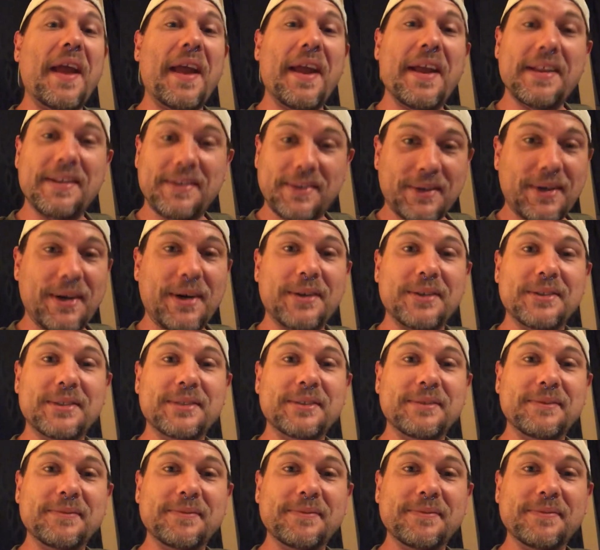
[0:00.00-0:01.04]
it's gross.
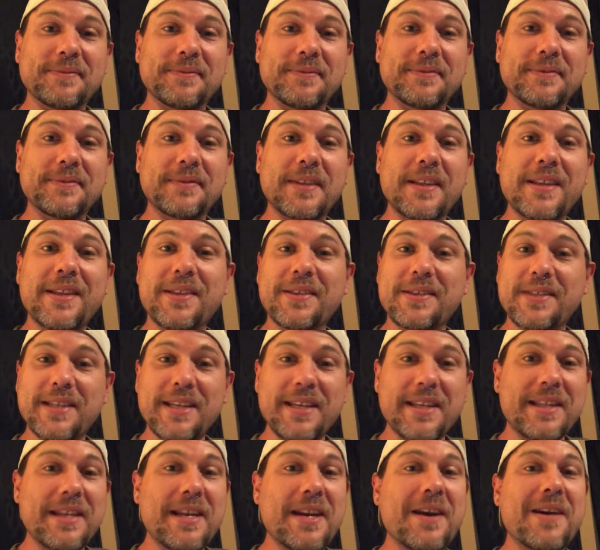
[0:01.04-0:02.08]
They'll
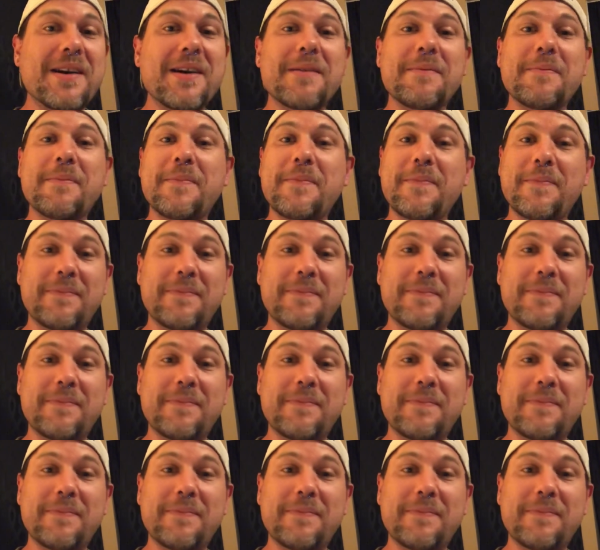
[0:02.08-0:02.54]
sit there and